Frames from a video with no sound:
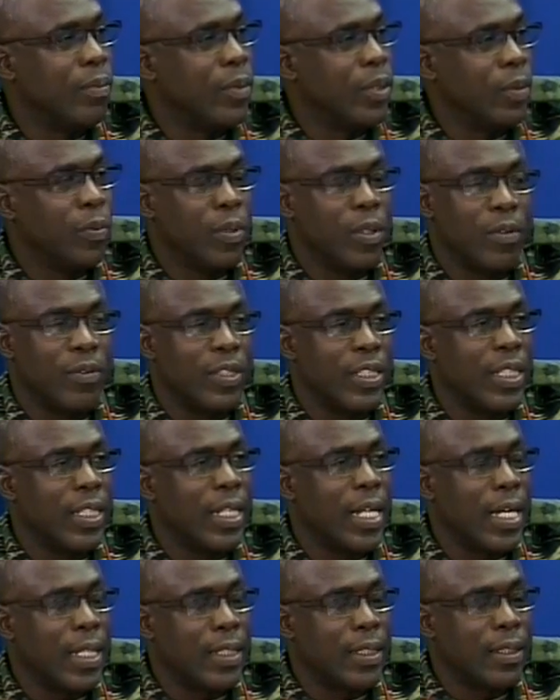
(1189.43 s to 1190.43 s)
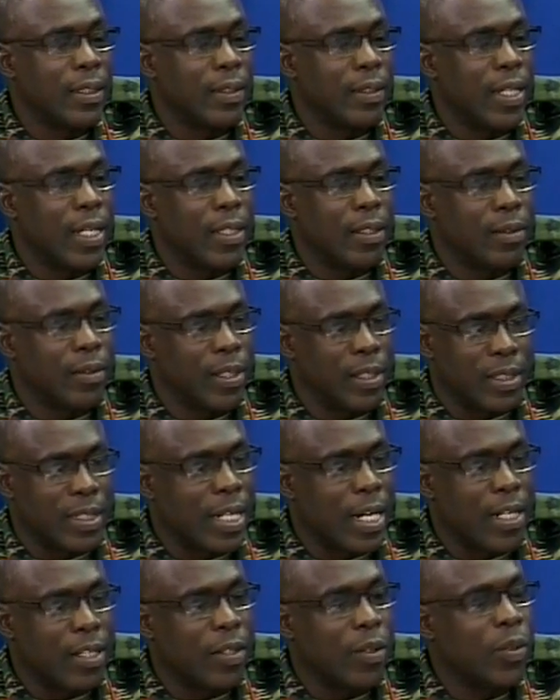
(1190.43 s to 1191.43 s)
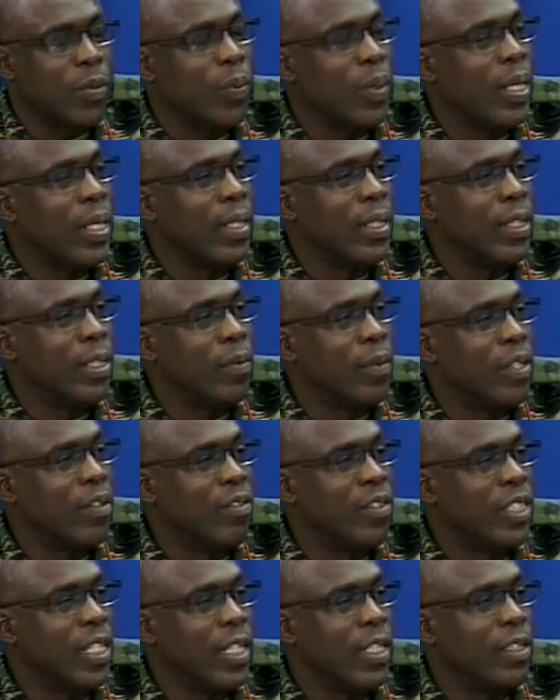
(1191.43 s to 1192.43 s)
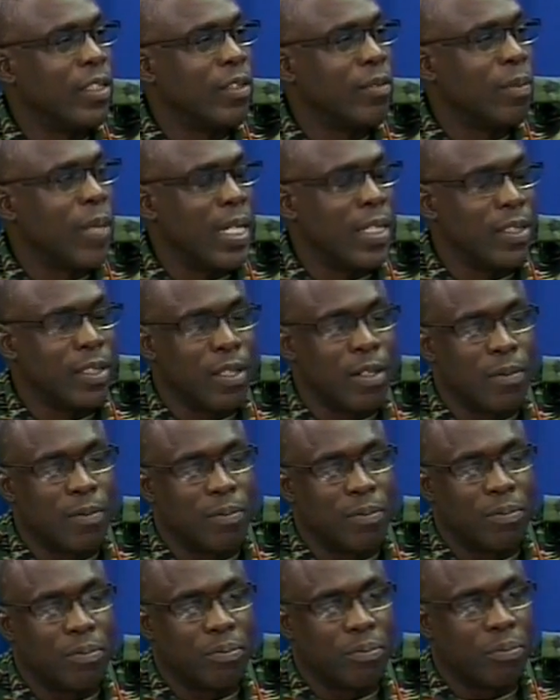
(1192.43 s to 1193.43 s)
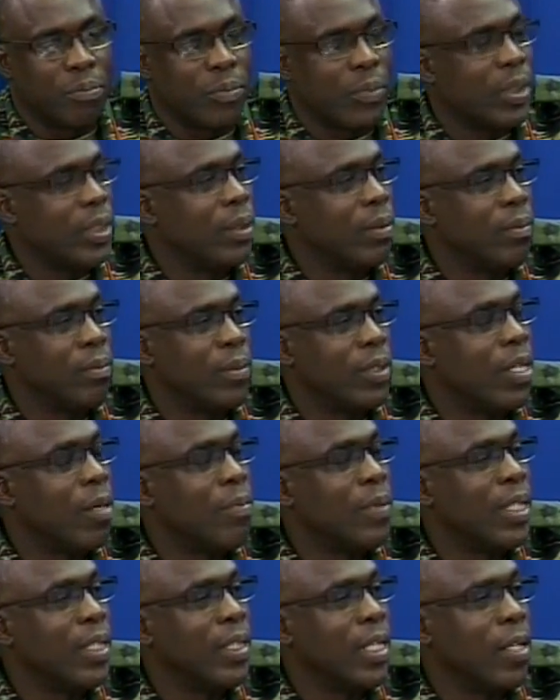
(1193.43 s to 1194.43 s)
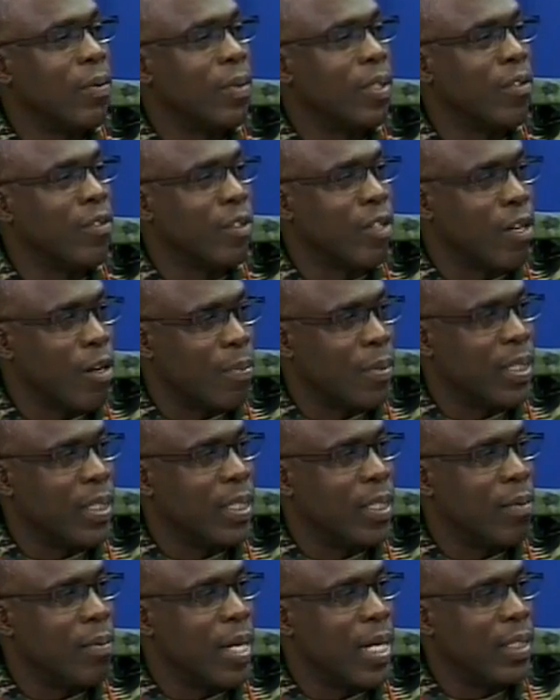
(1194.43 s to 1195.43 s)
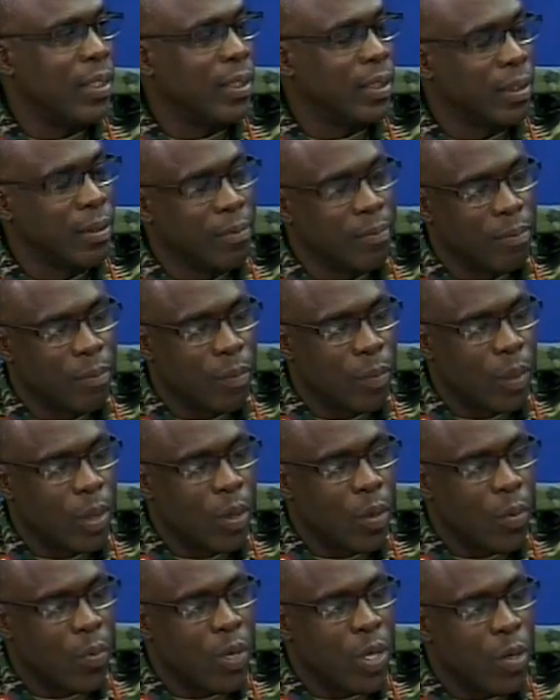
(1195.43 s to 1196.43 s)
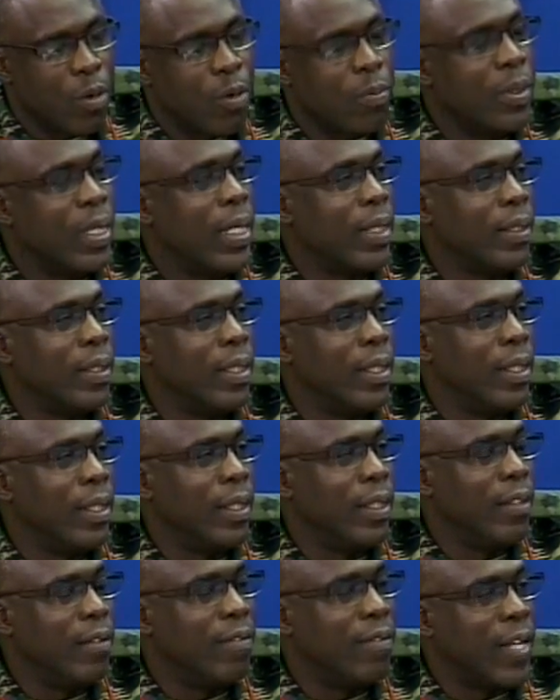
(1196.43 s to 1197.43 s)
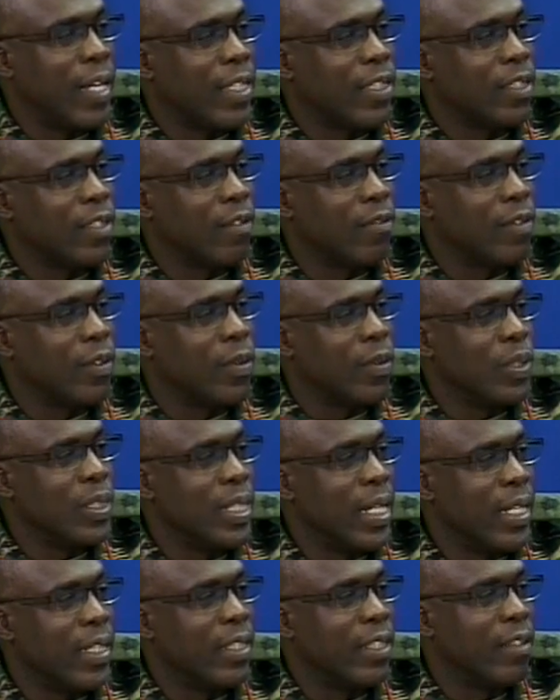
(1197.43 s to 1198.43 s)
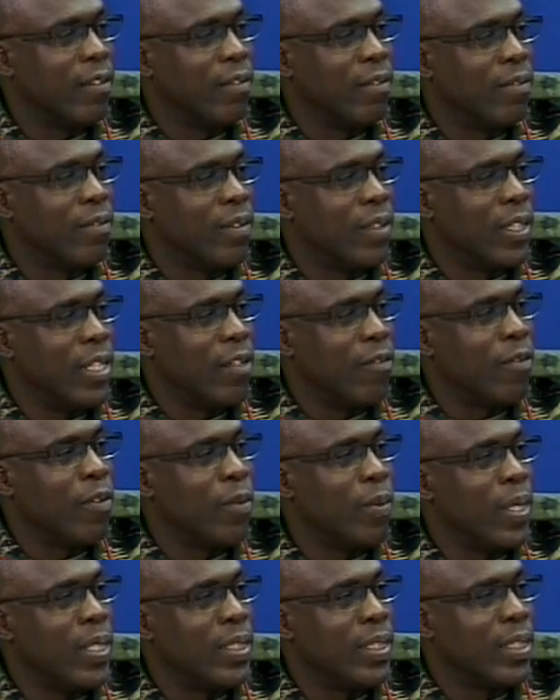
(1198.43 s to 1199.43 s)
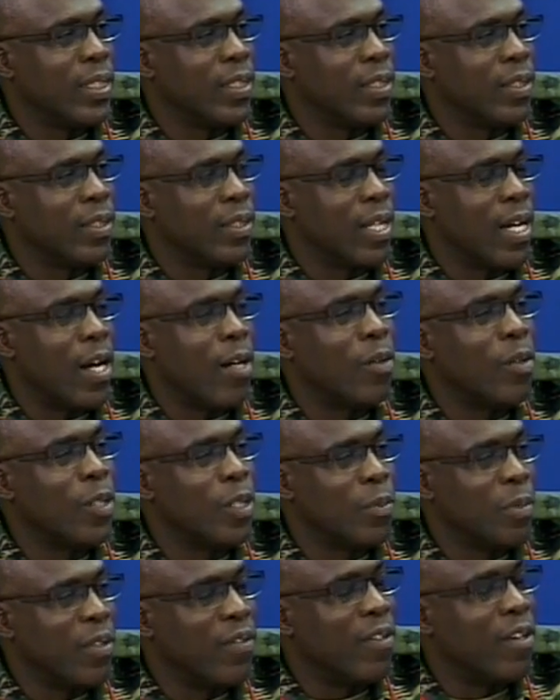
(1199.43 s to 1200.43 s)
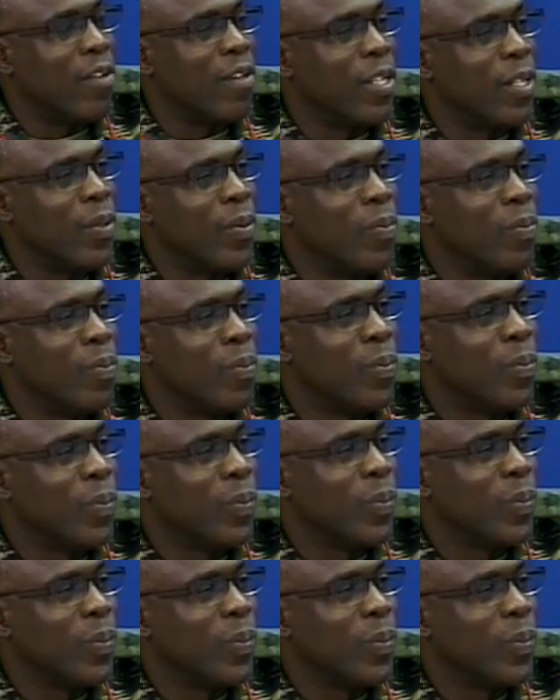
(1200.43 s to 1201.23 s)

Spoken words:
You would have seen that, right? They started out well, and they would have changed by something that would have corrupted their minds. We hope that the effects of those negative influences are going to be very low.